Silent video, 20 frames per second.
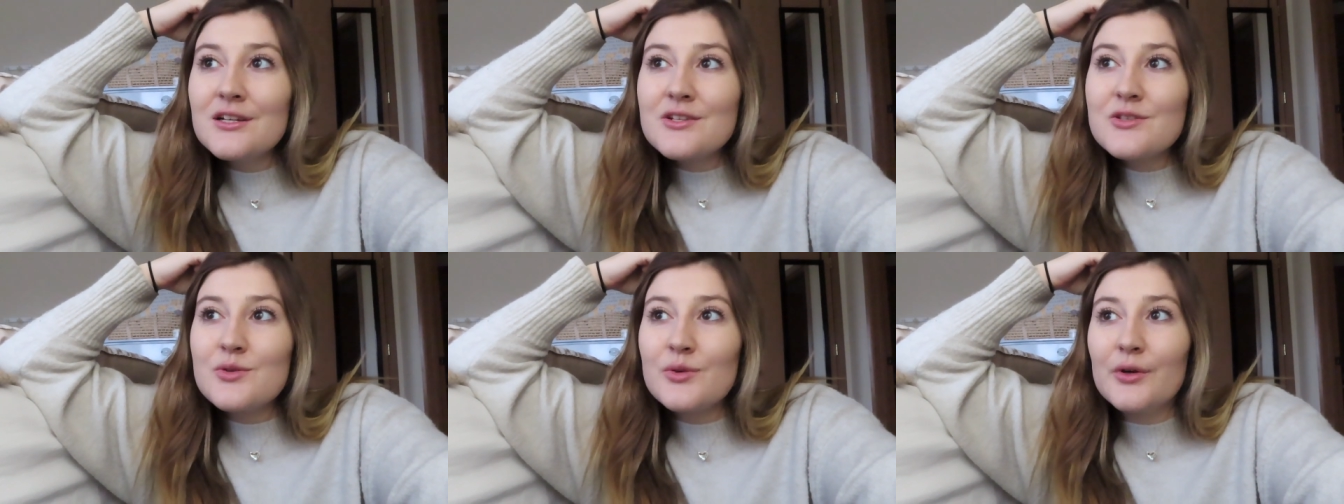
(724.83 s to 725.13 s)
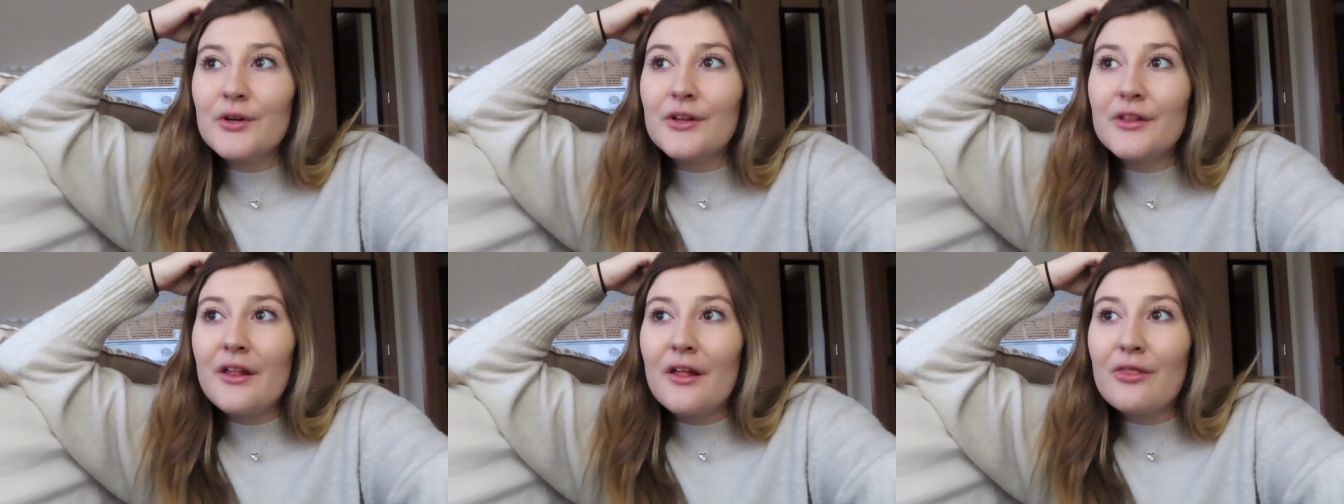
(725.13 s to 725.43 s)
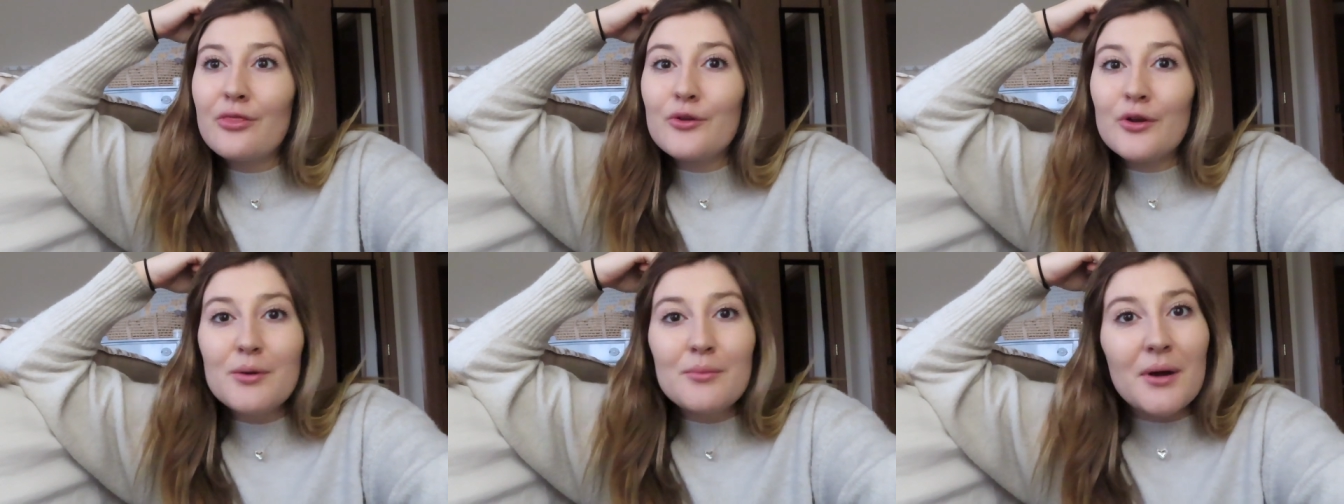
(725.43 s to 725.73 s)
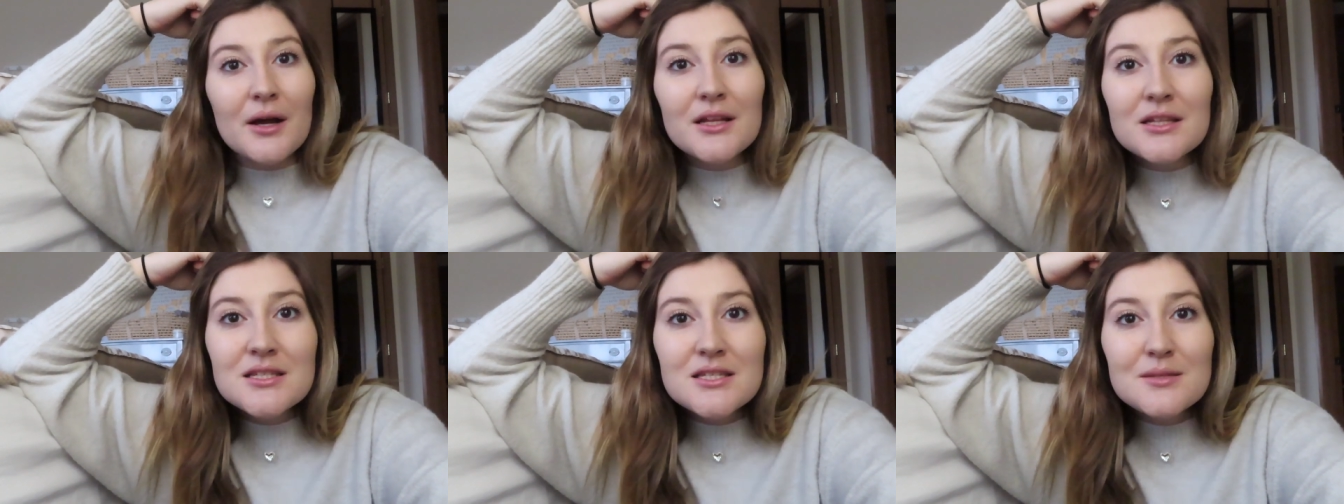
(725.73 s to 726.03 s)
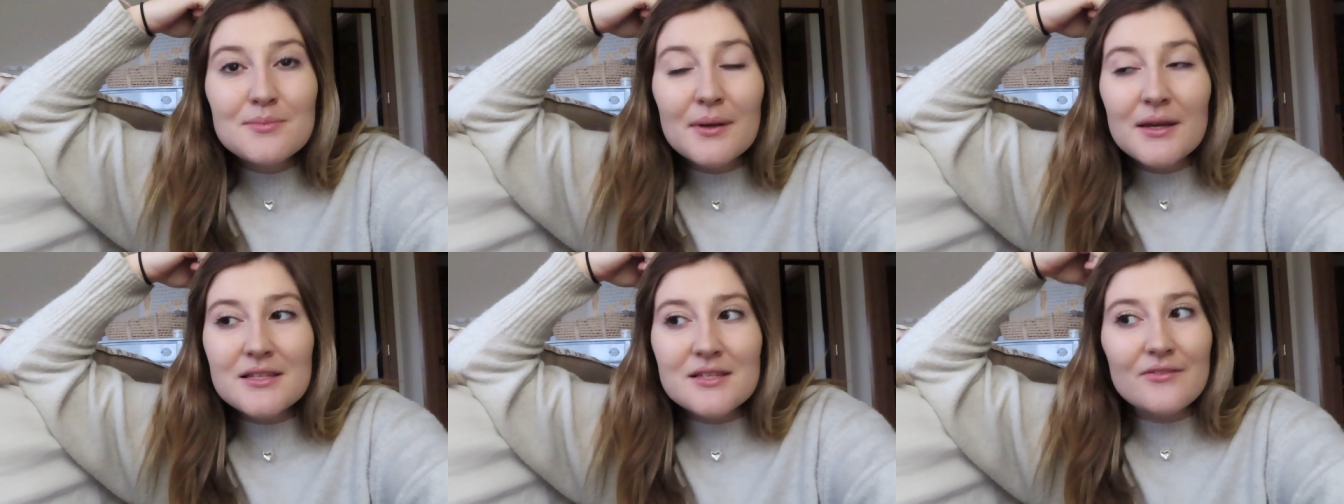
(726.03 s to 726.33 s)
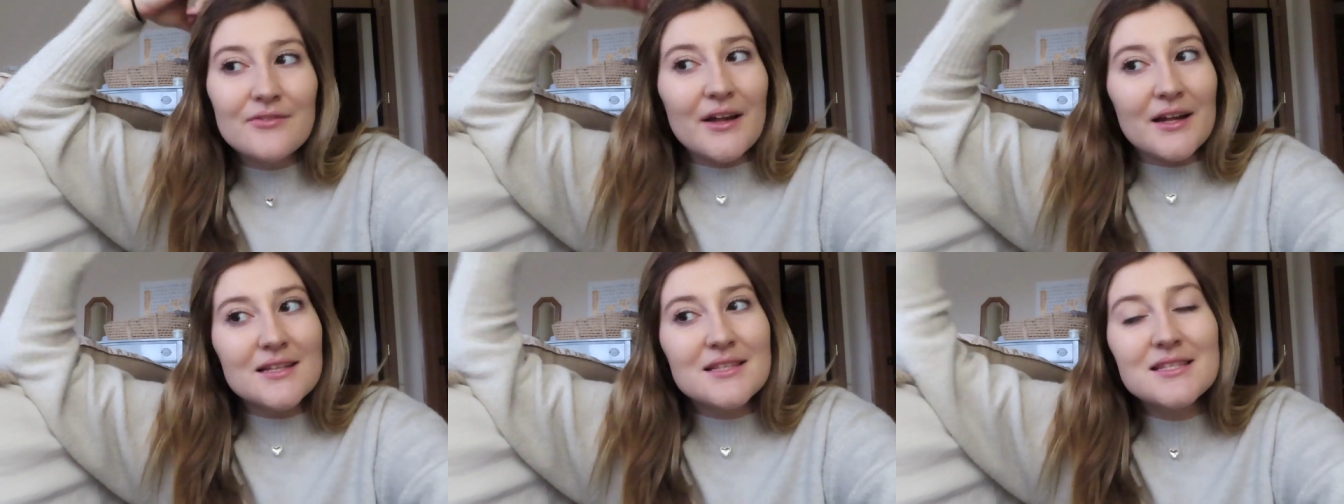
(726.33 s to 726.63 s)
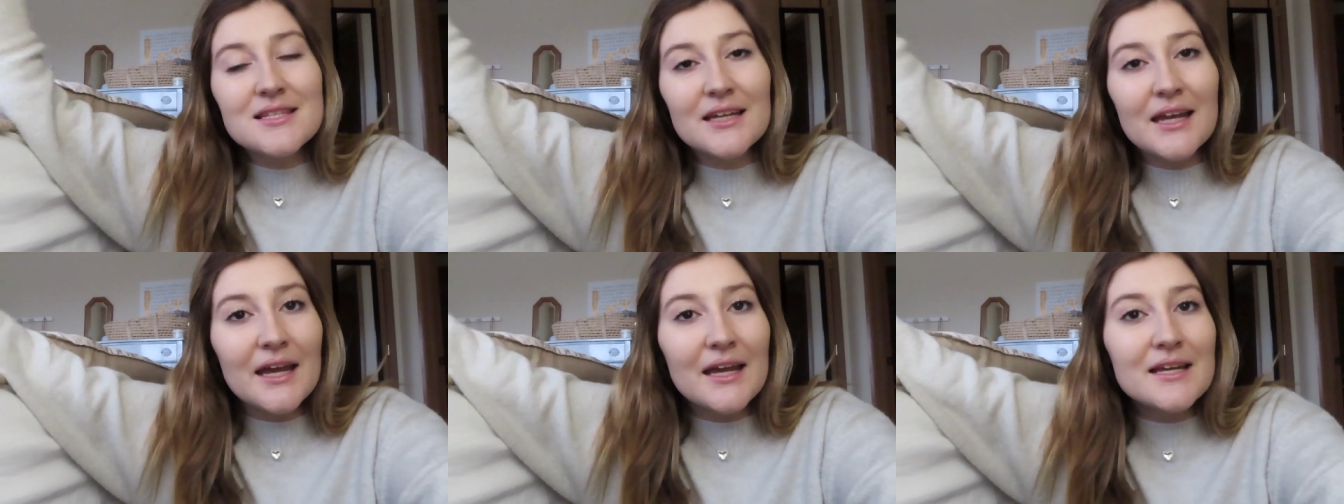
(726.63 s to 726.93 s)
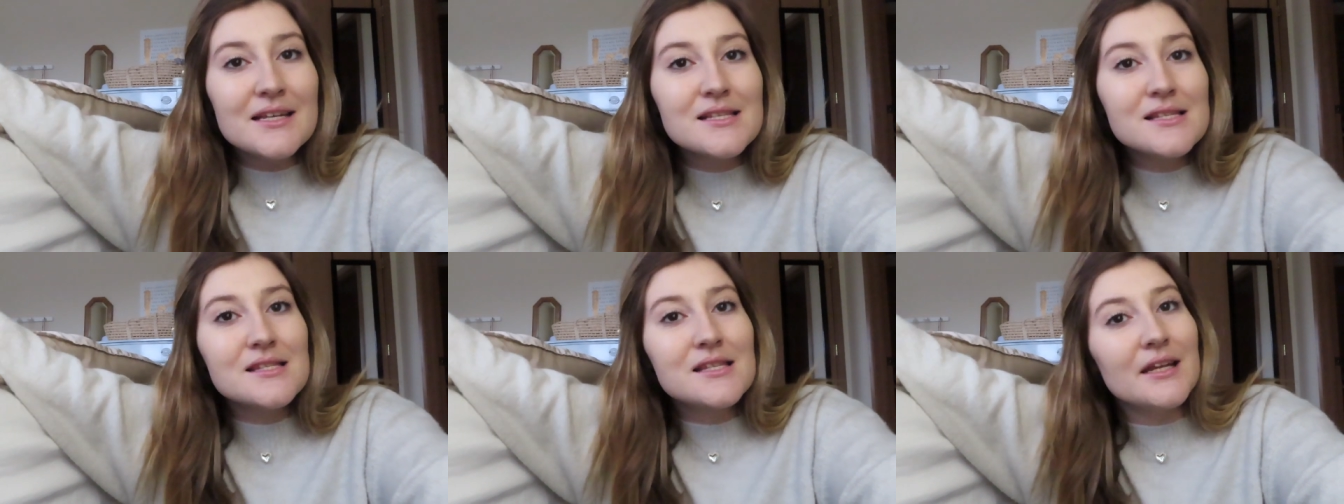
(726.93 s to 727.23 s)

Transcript: sooner than three months, because if that's the case,